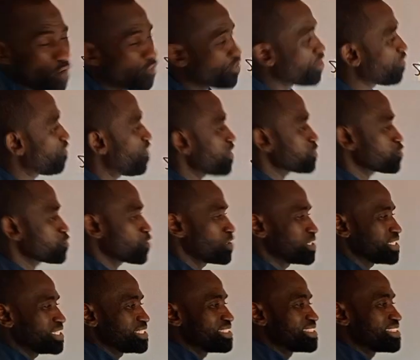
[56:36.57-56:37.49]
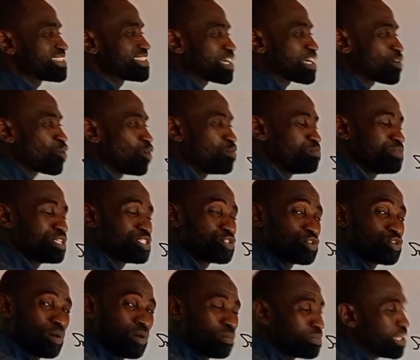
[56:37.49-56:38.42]
of refraction in the second
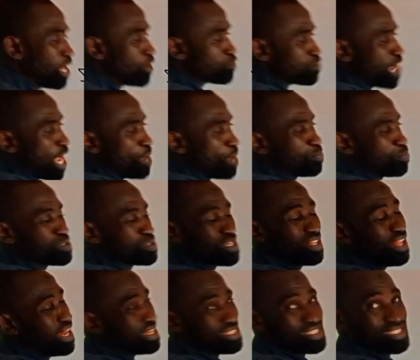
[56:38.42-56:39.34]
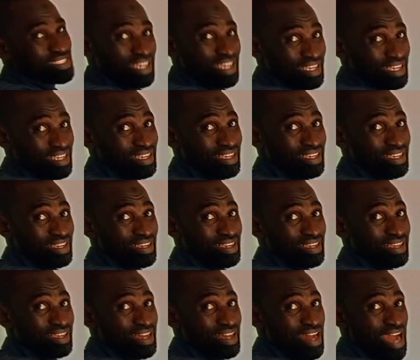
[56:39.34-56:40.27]
medium. That was why I put glass here.
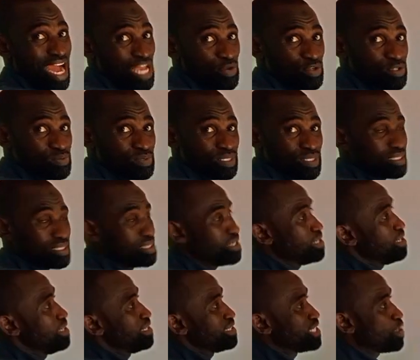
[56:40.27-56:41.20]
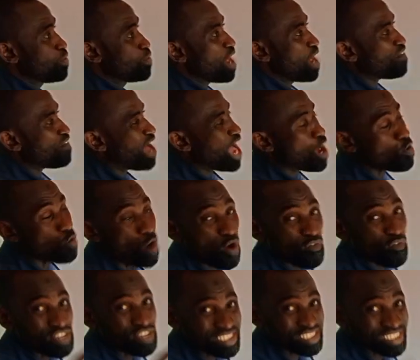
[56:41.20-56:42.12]
Are you with me? Then we have angle of